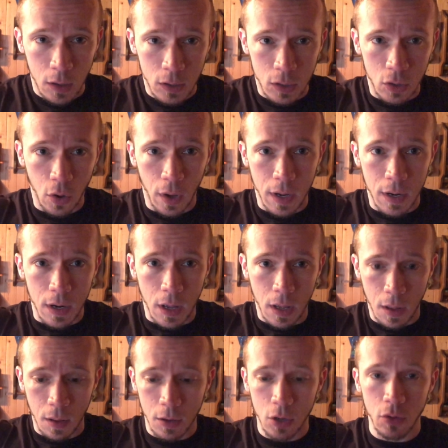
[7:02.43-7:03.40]
Let's go ahead
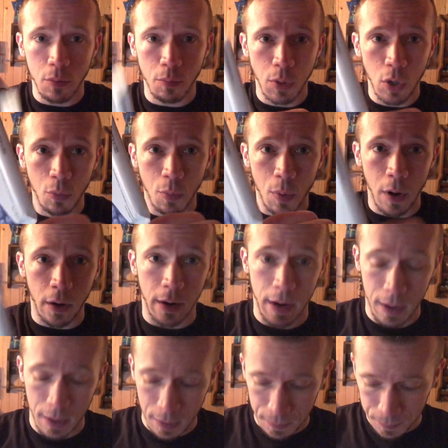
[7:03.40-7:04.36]
and do the
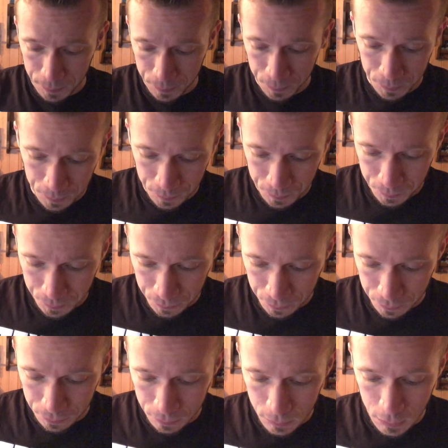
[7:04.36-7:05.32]
blueberry.
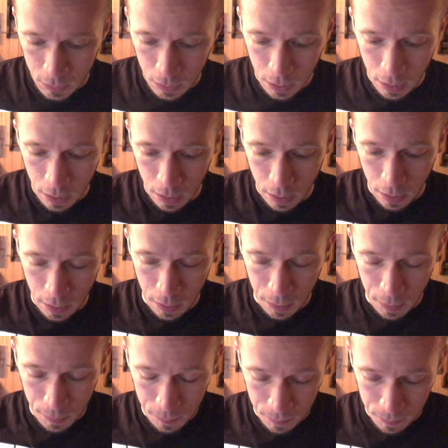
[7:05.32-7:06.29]

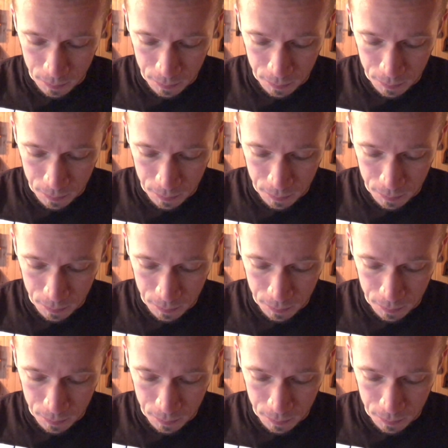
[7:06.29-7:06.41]
Yeah.